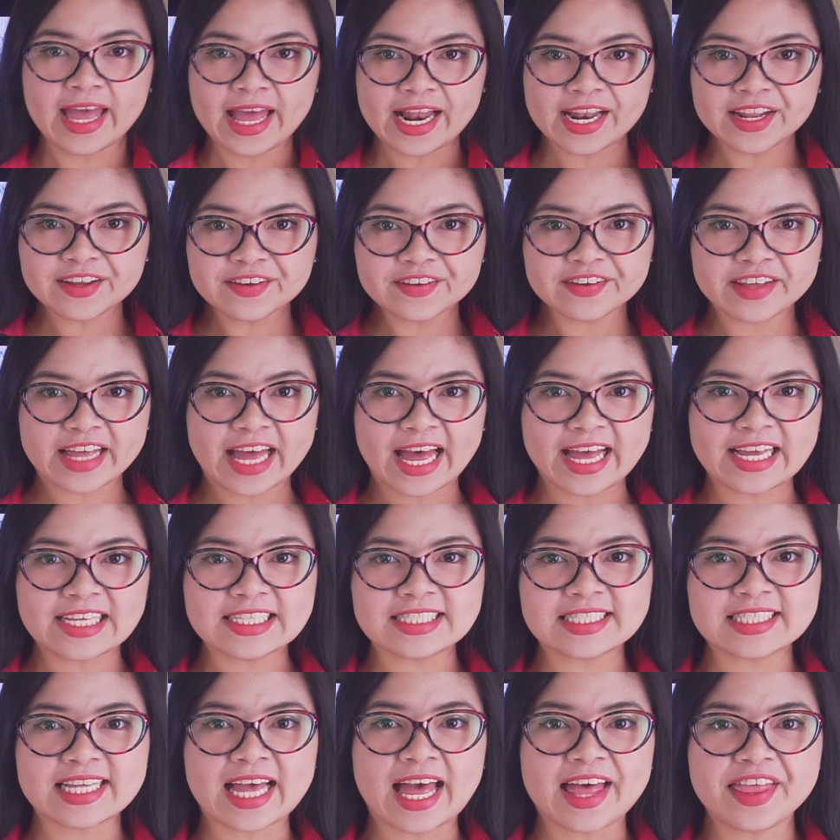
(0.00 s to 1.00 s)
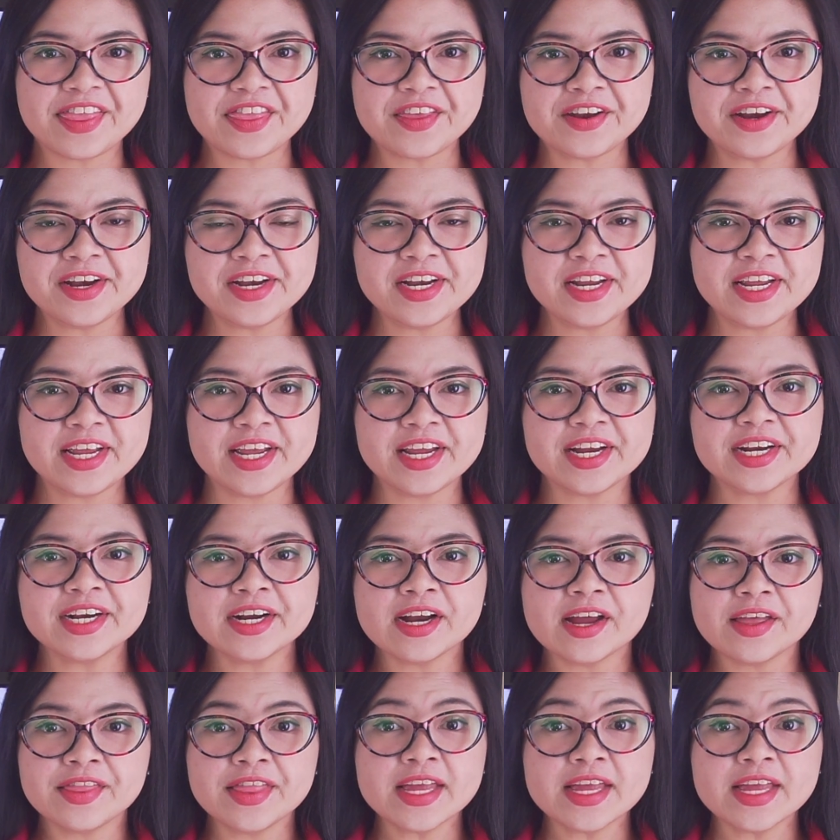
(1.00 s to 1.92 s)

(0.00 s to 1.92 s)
Hello guys, Katherine here.